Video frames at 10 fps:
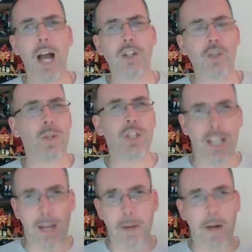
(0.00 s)
I just wish
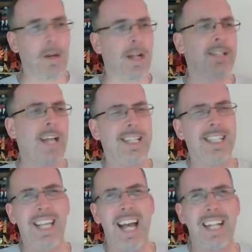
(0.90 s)
that that part behind his head
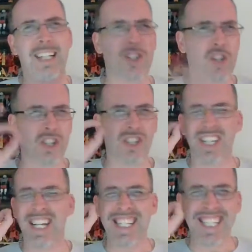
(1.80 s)
sat just
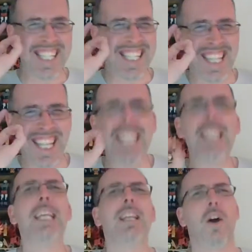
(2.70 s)

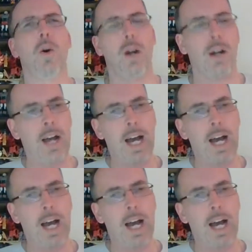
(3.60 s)
slightly lower.